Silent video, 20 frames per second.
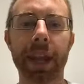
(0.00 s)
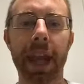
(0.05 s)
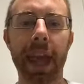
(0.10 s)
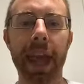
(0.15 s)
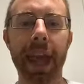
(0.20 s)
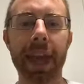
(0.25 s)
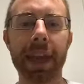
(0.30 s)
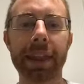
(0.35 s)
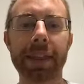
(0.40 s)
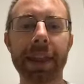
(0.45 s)

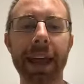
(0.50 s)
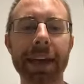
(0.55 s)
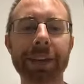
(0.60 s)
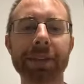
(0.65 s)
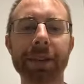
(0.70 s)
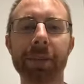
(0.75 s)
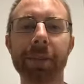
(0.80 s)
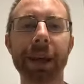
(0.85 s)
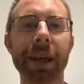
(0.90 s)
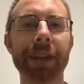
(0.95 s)
And
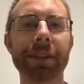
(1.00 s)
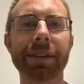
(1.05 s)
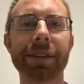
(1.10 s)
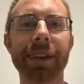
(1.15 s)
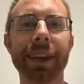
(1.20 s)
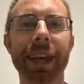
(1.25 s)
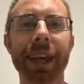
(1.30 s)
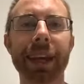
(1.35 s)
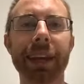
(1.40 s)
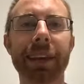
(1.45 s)
that's the biggest
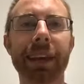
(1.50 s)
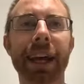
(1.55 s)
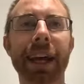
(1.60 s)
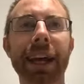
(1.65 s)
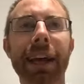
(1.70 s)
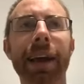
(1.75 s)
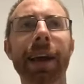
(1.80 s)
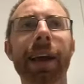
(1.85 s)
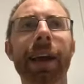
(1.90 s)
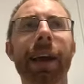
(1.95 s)
thing.
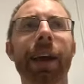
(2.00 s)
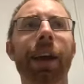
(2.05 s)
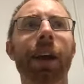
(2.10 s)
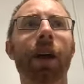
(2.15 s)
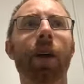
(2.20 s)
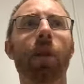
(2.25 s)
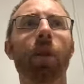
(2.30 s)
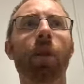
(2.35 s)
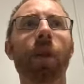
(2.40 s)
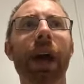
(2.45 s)
Like,
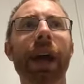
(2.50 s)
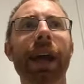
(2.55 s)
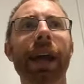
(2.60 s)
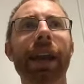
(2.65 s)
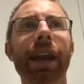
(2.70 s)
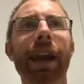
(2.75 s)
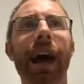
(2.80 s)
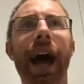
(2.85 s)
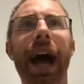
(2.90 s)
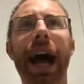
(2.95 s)

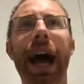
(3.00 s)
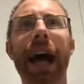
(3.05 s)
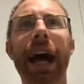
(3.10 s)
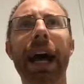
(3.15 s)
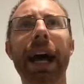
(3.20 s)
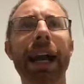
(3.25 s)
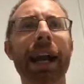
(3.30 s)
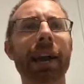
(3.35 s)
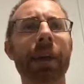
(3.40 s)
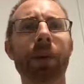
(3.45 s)
when
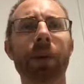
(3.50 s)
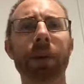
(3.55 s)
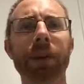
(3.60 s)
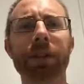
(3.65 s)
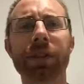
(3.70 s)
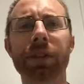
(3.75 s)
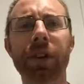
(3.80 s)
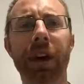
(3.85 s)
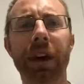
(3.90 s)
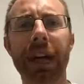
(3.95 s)
I
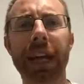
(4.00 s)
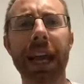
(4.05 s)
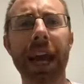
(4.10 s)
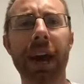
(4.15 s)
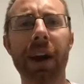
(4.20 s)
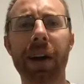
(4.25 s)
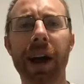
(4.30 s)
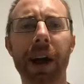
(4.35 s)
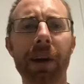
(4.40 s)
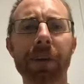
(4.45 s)
was starting
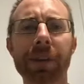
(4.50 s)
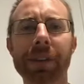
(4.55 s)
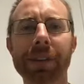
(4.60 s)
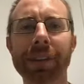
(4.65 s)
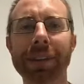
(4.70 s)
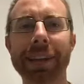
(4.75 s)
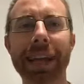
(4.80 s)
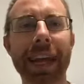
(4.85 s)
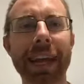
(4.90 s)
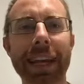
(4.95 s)
out, I was
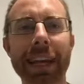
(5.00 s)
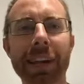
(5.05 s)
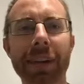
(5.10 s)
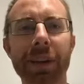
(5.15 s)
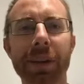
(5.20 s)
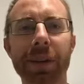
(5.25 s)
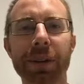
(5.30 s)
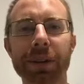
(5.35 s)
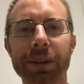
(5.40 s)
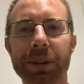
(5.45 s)
a dating
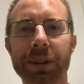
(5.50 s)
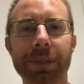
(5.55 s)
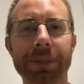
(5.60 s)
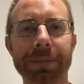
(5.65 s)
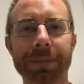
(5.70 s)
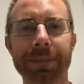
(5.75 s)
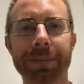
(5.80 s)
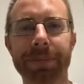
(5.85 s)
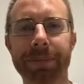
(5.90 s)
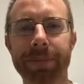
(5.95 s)
coach,
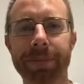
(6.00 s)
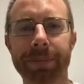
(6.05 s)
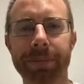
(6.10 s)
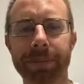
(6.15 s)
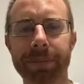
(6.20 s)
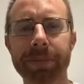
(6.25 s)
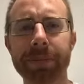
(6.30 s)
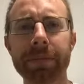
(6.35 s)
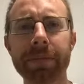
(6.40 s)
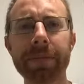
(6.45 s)

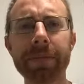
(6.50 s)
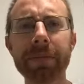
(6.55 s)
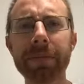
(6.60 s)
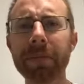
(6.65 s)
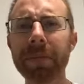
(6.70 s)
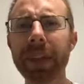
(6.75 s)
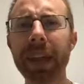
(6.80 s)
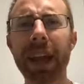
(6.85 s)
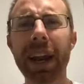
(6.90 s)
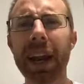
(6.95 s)

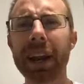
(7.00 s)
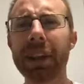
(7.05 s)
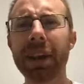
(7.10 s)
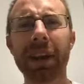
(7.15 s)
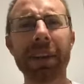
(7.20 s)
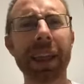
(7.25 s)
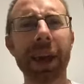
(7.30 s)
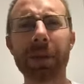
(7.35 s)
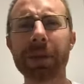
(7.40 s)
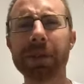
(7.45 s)
and I
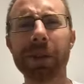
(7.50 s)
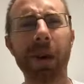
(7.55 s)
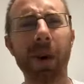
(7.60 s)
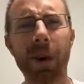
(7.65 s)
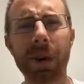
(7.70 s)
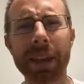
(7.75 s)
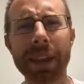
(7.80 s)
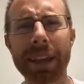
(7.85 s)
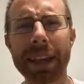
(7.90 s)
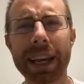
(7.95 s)
thought that was the
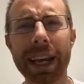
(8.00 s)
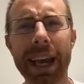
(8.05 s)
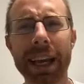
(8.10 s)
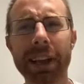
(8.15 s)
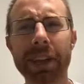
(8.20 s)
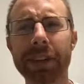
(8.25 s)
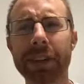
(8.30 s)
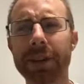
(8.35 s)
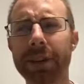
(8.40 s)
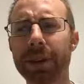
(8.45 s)
only thing I
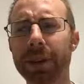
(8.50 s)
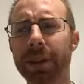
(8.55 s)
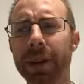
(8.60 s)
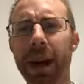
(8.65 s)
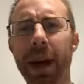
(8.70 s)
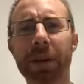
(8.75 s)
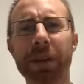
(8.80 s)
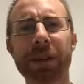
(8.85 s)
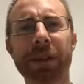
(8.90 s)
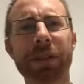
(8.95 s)
could do, and
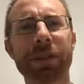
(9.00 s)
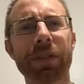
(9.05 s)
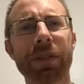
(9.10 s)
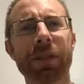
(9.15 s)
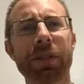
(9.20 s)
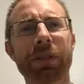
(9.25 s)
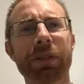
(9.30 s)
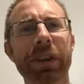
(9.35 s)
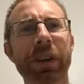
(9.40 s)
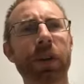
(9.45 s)
I
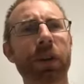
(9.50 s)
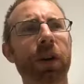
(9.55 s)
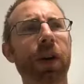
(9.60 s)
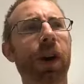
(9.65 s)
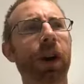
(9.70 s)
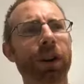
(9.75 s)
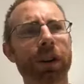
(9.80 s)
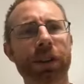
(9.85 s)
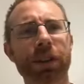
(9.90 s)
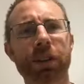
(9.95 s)
feel
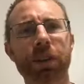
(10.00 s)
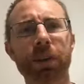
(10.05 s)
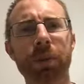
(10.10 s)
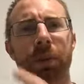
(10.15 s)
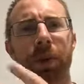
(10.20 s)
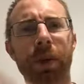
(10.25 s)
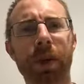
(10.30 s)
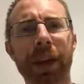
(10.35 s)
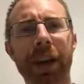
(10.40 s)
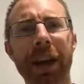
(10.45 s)
called to do
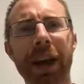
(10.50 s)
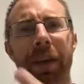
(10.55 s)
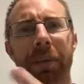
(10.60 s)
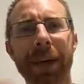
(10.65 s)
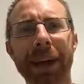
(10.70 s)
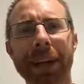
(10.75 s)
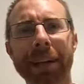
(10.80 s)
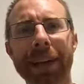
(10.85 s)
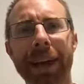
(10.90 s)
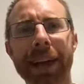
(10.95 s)
more and help
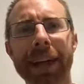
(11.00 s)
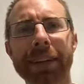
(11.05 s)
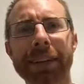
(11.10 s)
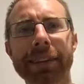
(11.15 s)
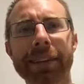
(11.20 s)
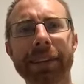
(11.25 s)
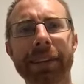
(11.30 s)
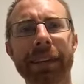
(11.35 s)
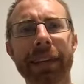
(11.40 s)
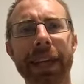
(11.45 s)
my
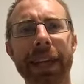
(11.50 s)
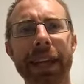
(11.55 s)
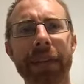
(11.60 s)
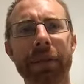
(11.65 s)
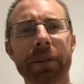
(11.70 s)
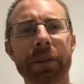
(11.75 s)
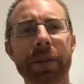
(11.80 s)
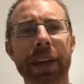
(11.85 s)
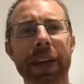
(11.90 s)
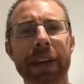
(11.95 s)
clients in
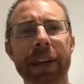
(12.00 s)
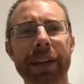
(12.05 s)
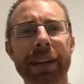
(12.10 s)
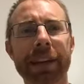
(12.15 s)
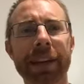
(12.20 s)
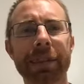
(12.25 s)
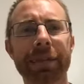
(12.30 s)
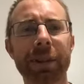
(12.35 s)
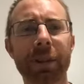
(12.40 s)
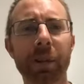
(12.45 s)
a
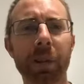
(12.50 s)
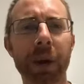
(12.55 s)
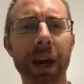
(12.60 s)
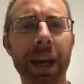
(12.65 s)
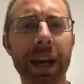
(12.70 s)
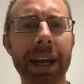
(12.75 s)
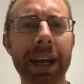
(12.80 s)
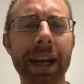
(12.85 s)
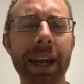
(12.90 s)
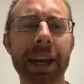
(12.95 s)
different
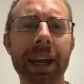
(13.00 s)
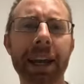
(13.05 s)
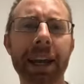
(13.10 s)
way.